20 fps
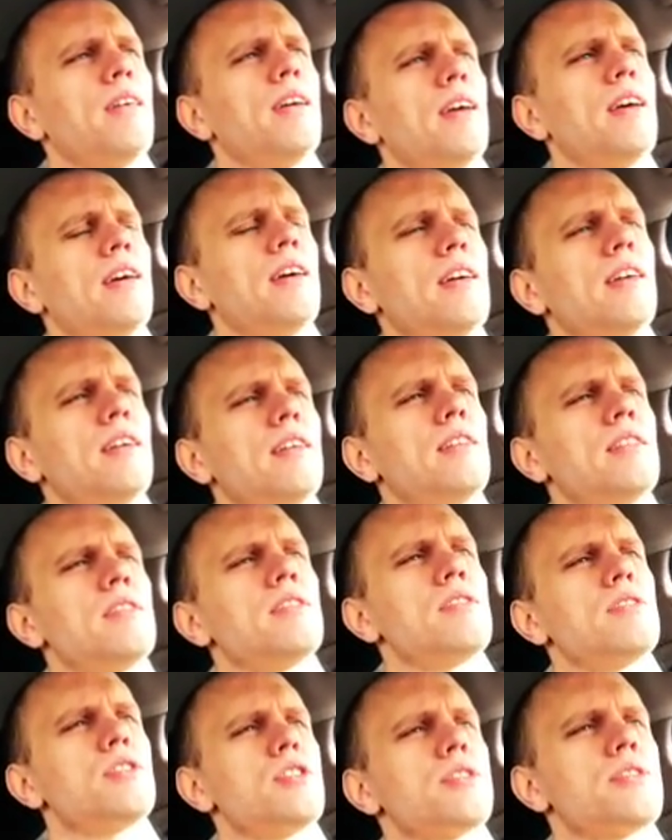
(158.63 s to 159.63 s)

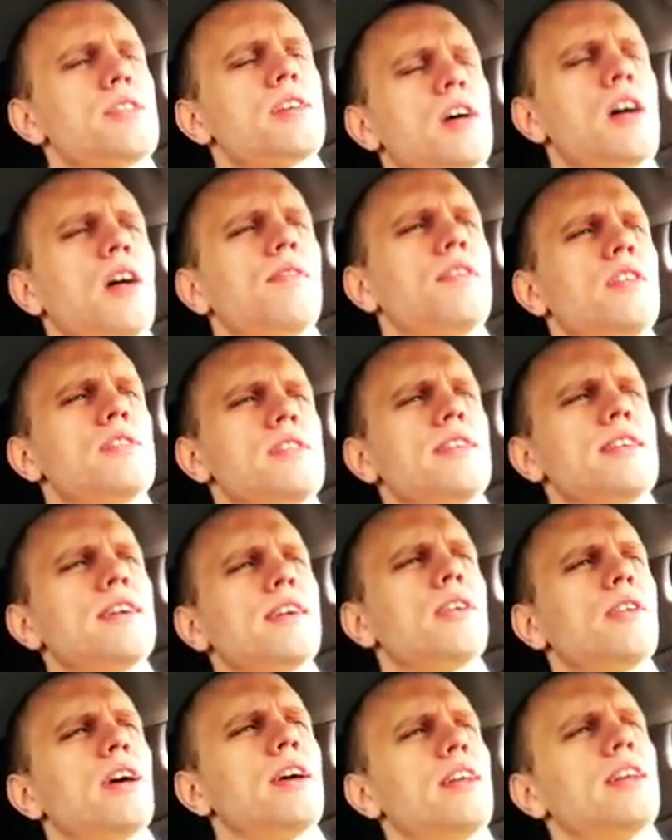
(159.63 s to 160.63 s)
and just obviously a
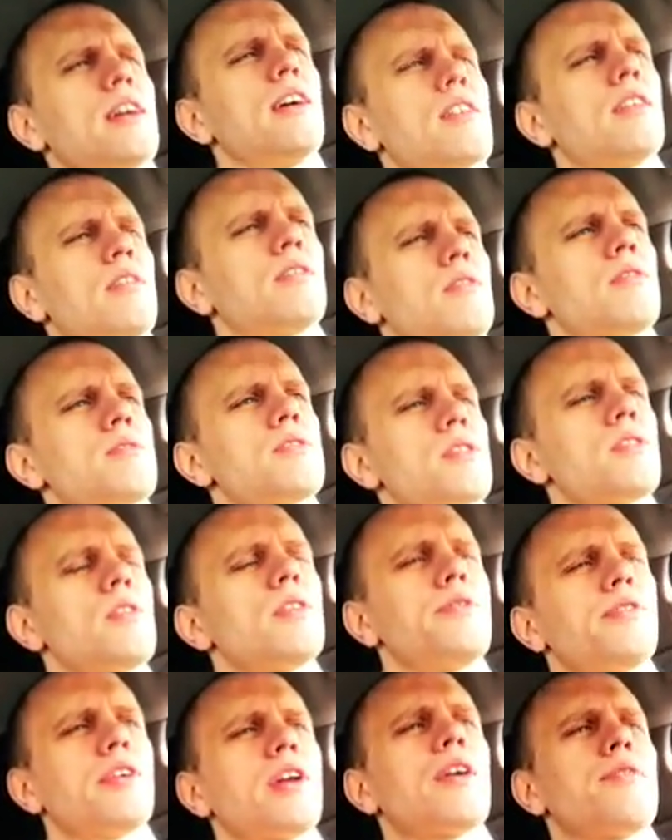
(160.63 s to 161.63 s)
good idea. So
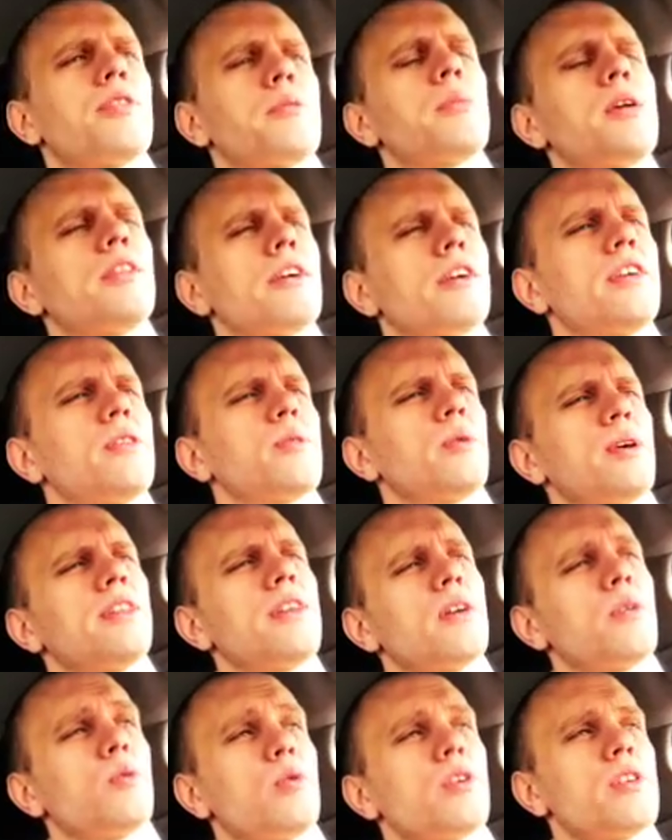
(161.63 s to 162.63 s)
if you're not familiar, the way
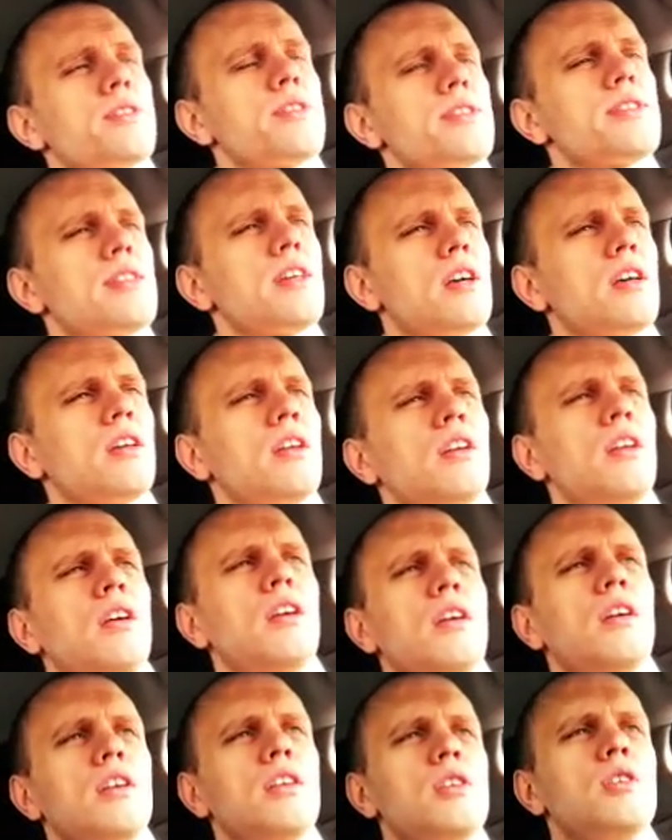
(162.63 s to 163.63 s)
that it works is that
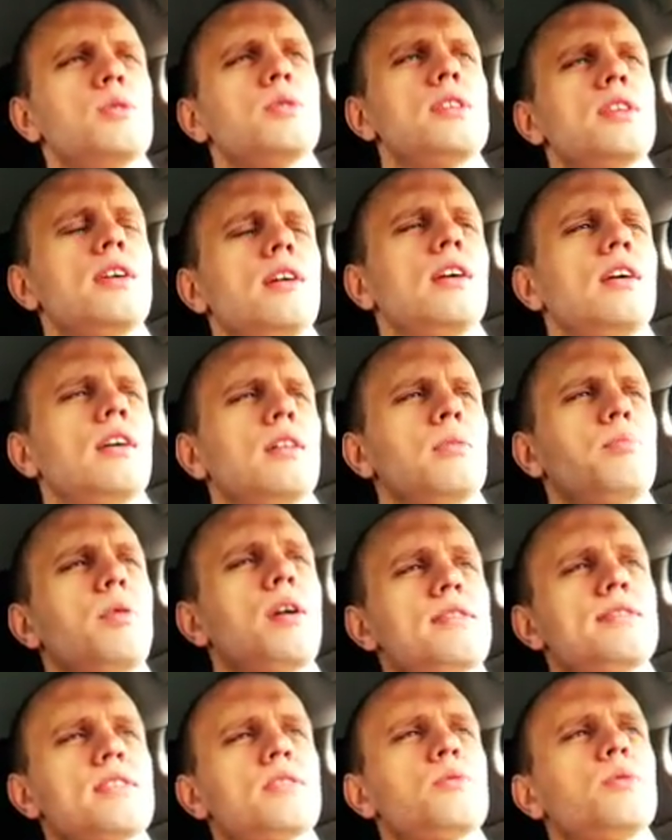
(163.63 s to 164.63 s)
the
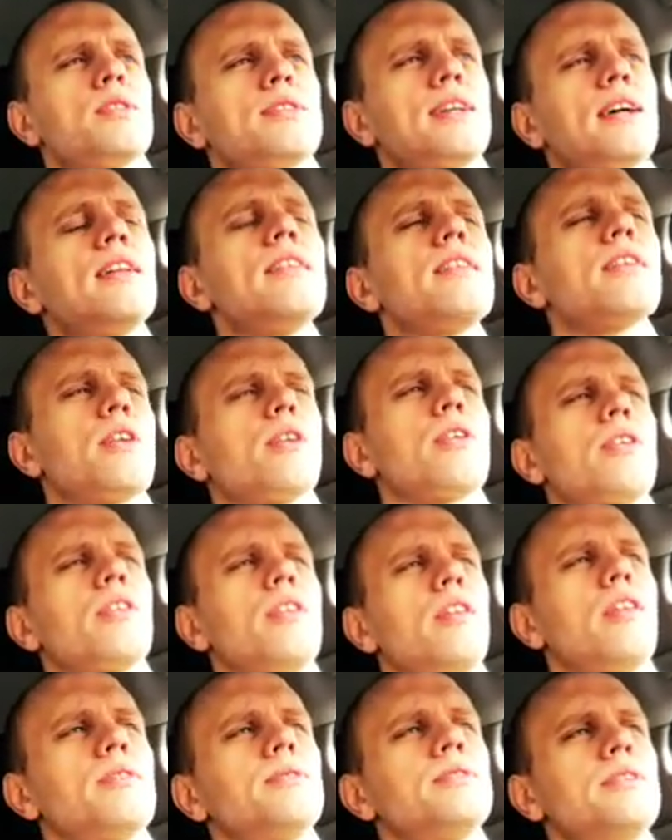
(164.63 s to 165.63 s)
process will tell the
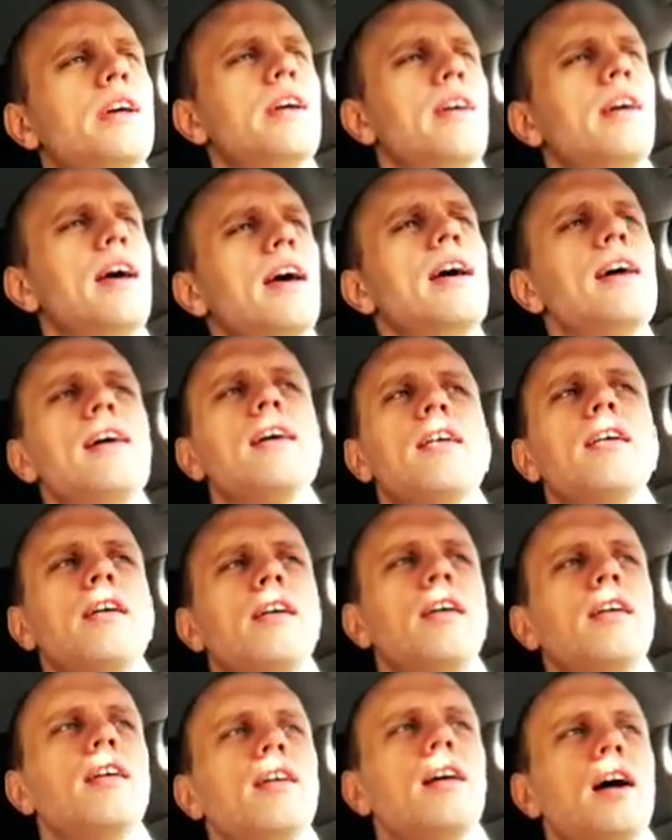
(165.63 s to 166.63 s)
kernel, hey,
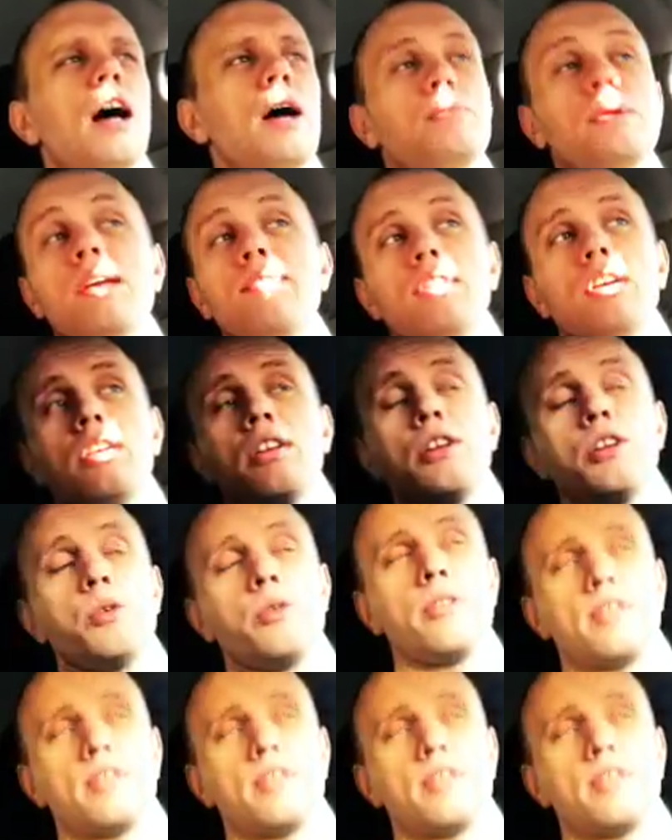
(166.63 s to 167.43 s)
I'm never going to do